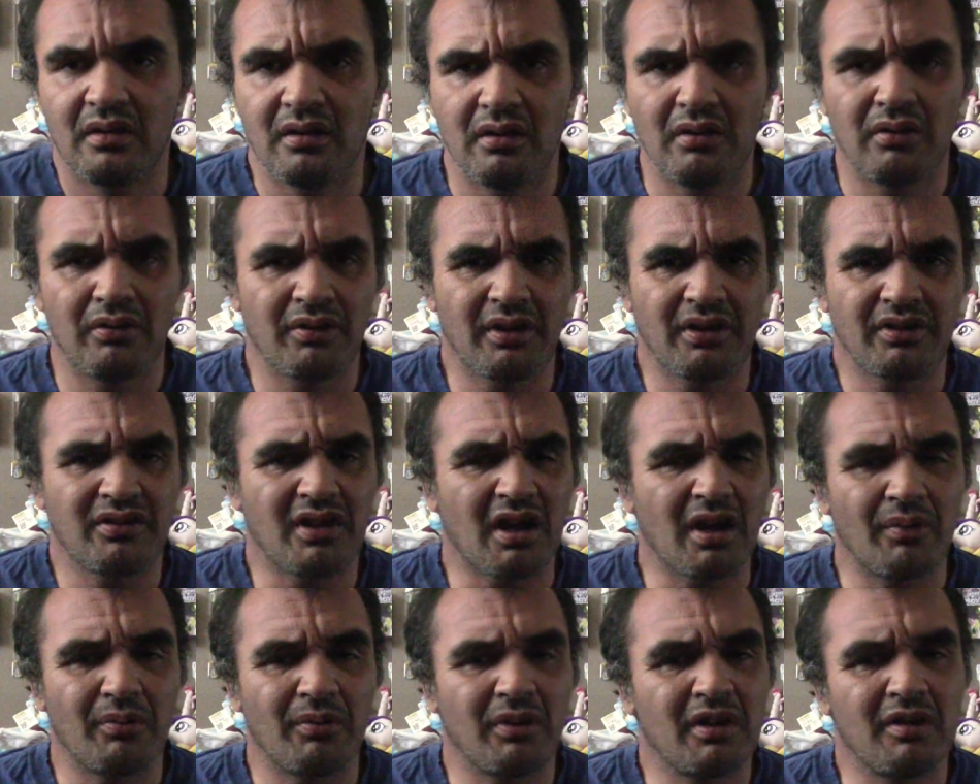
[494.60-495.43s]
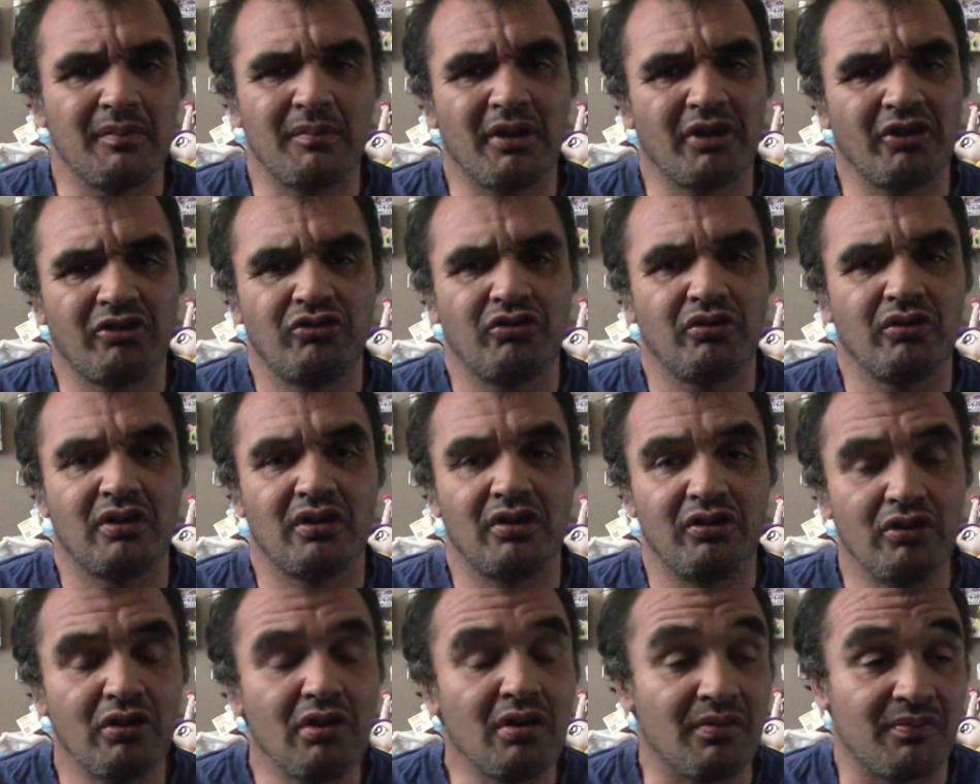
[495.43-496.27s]
you know, there's not really much you
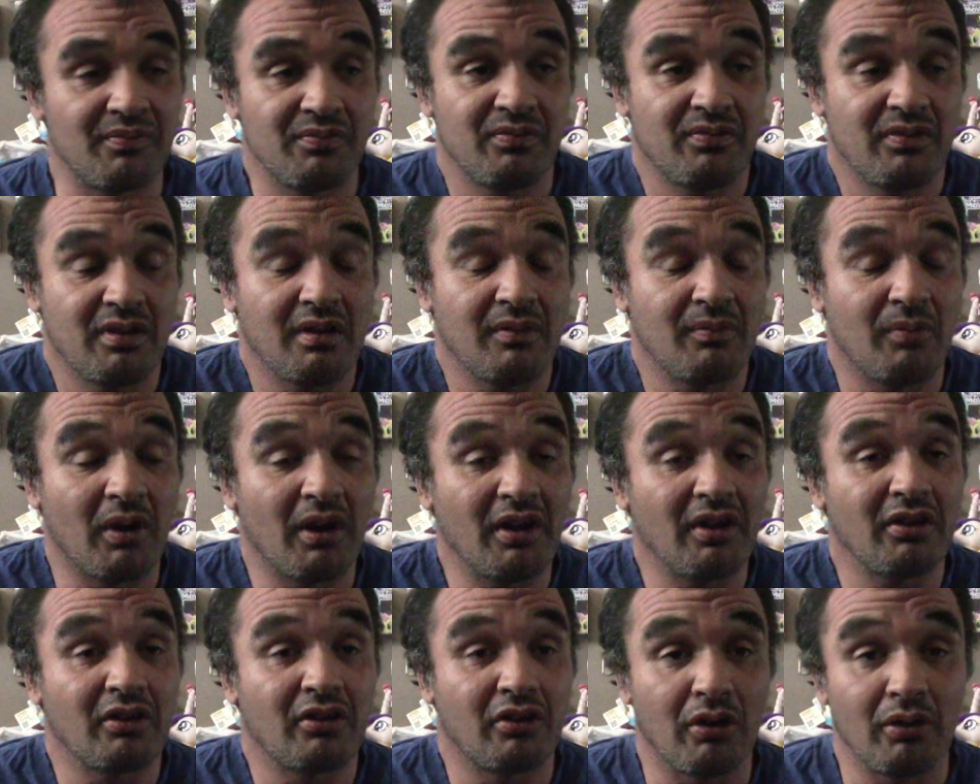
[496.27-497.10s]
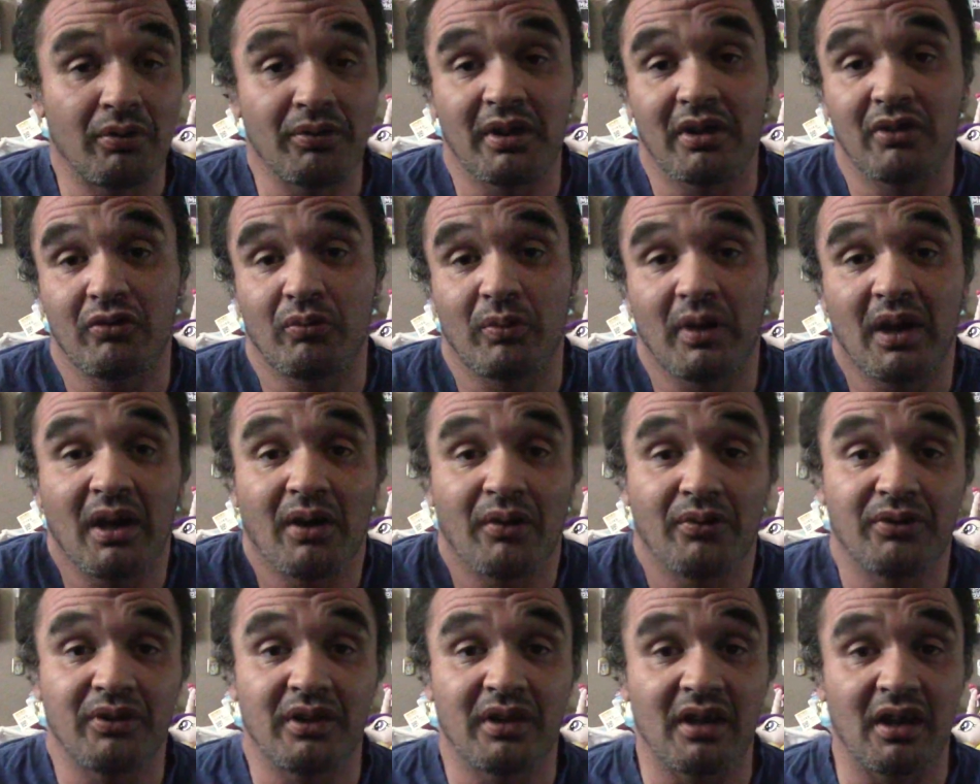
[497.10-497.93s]
can do. If they want to go that
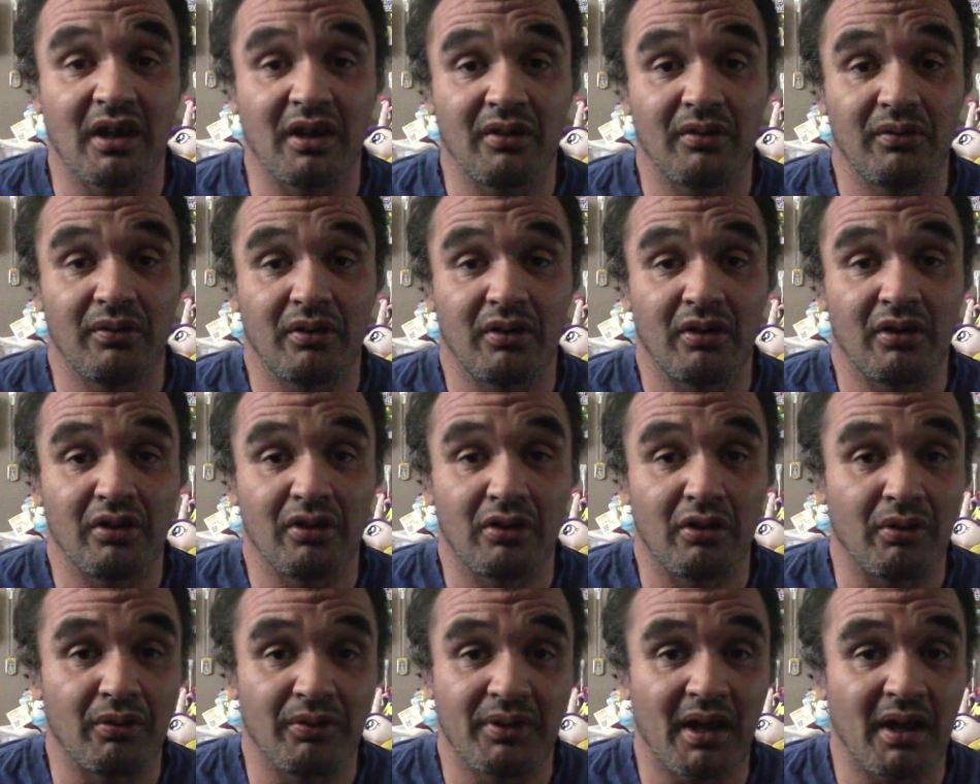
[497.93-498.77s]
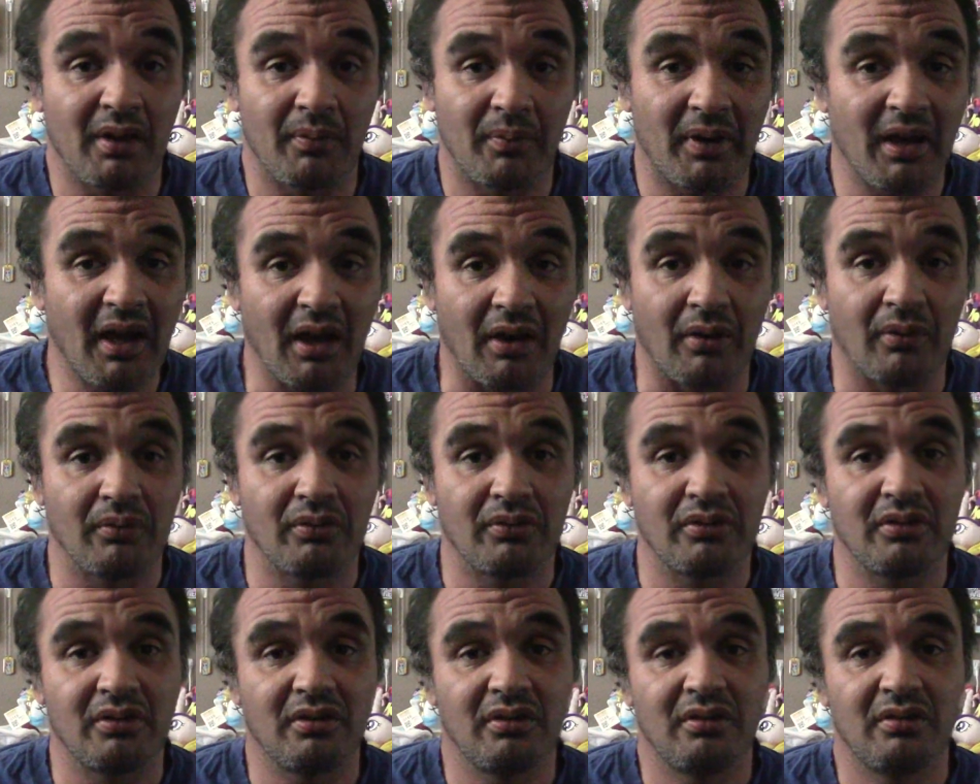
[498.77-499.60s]
route, they got, they're gonna go that
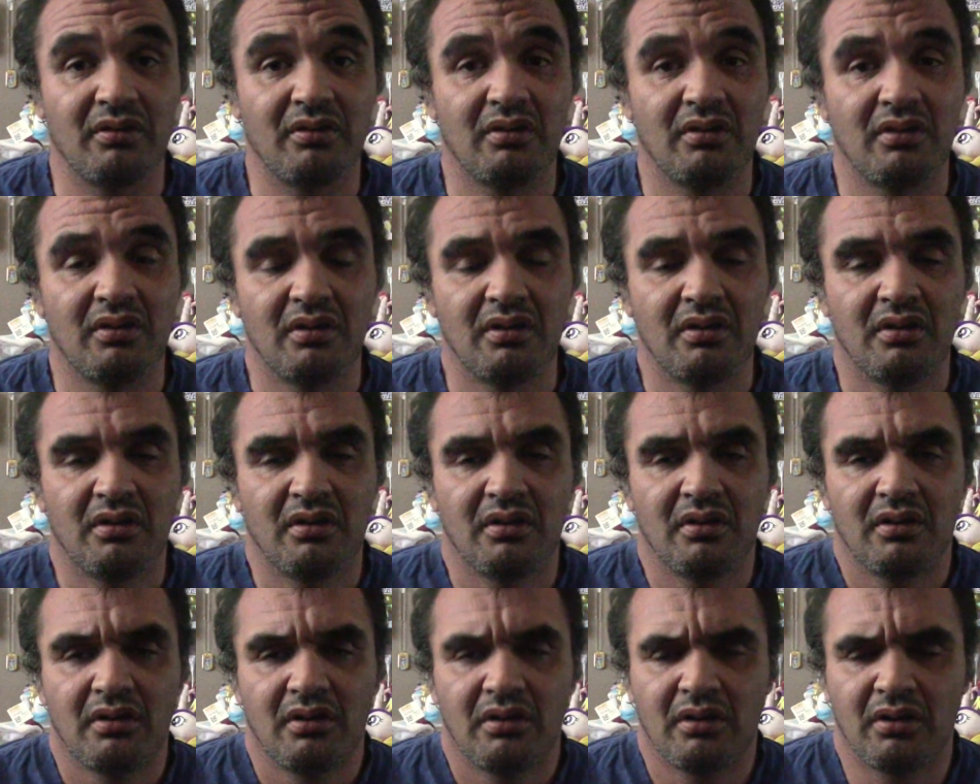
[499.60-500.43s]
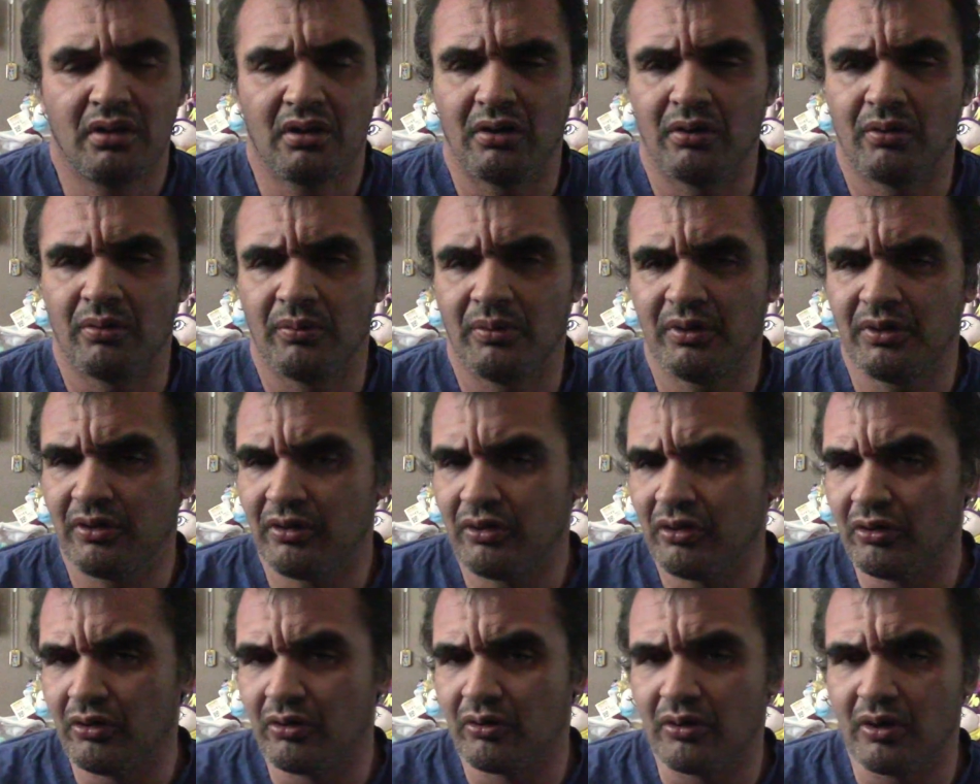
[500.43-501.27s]
route. You know, whether
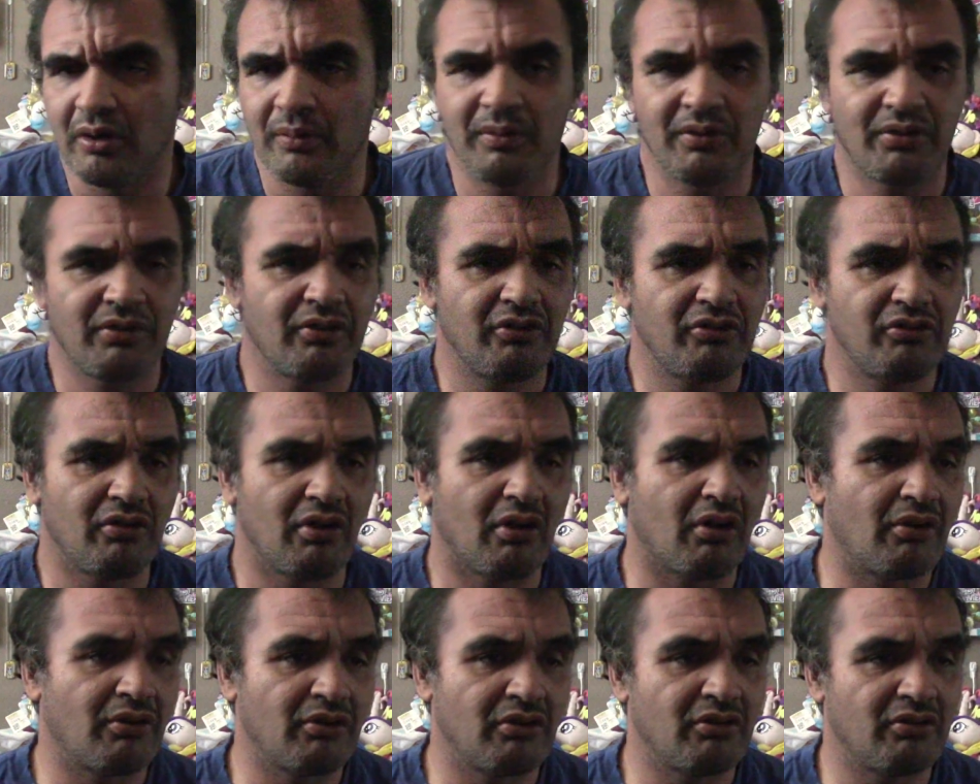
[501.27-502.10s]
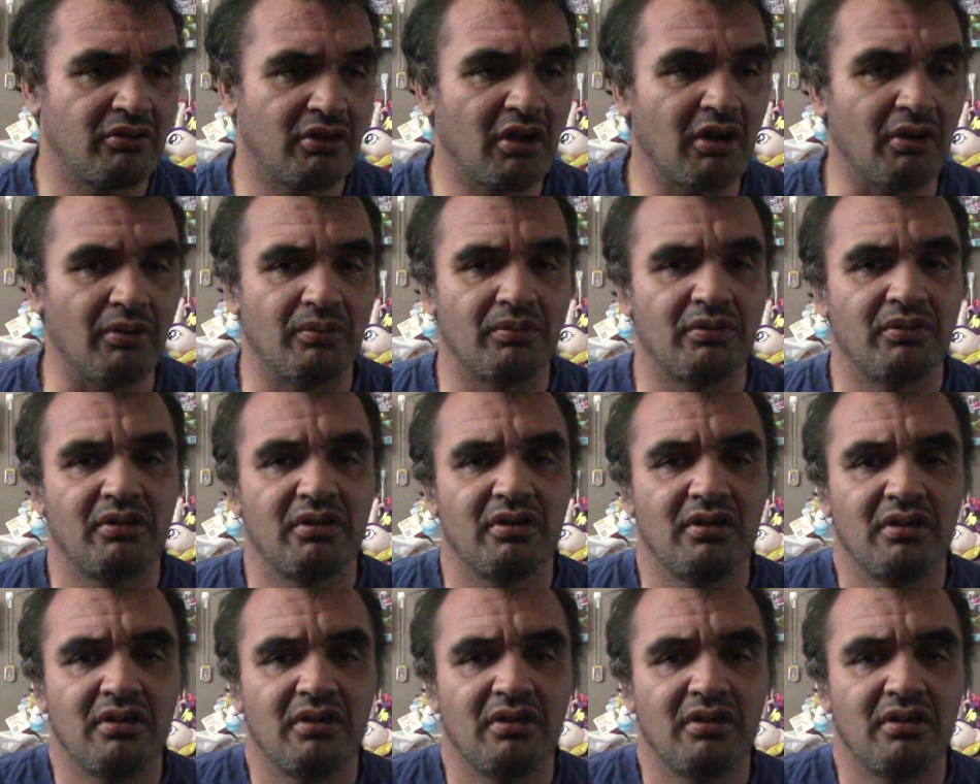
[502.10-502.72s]
you agree with it or you don't.